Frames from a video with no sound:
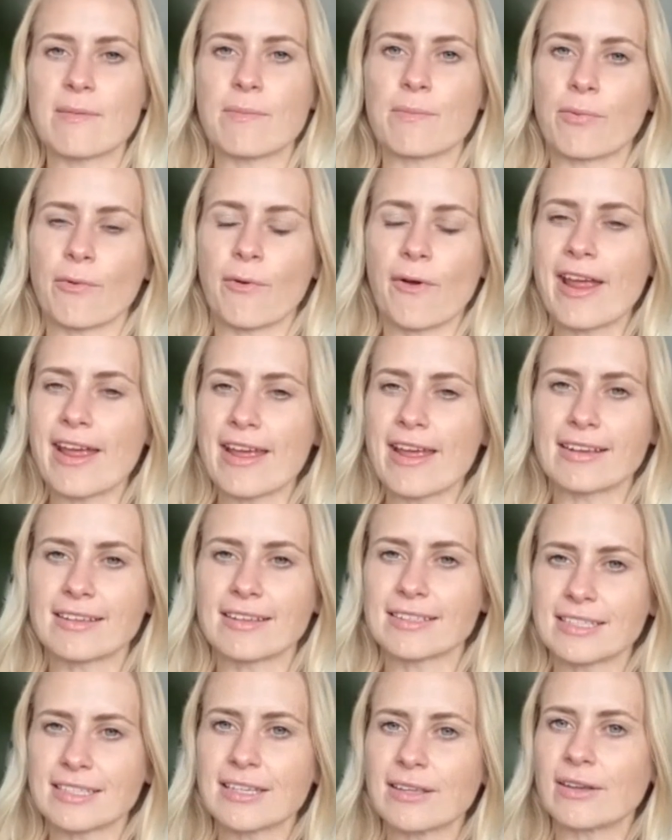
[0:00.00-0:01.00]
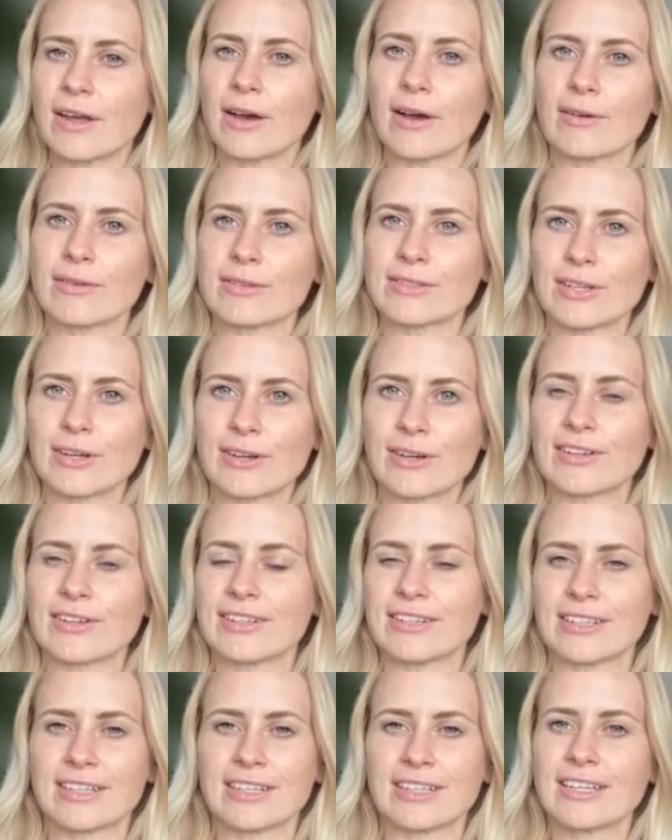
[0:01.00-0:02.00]
breaks,
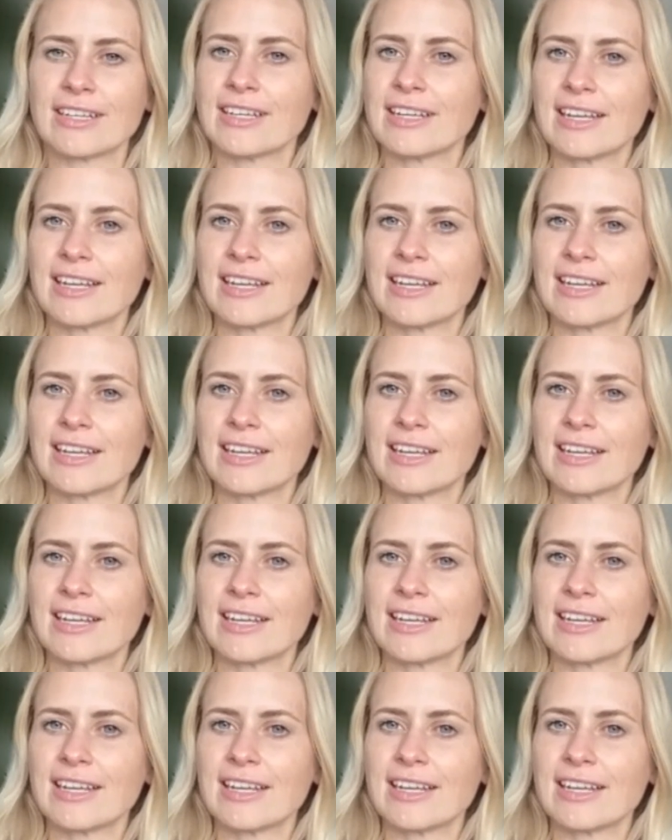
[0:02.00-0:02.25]
certain